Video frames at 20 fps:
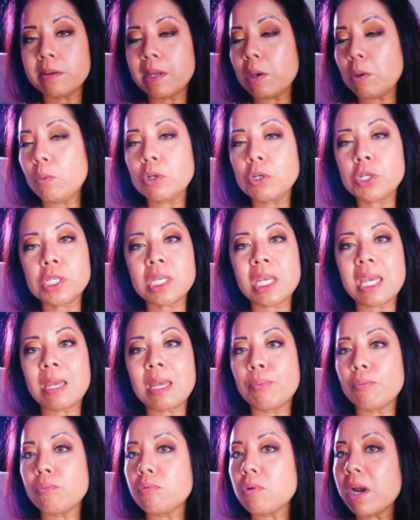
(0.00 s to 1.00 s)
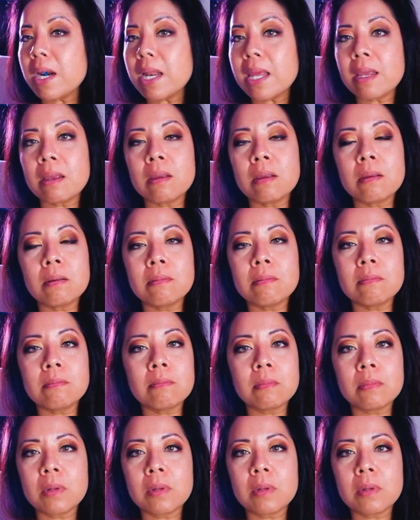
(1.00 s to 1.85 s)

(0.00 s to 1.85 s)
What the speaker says: It will just keep running.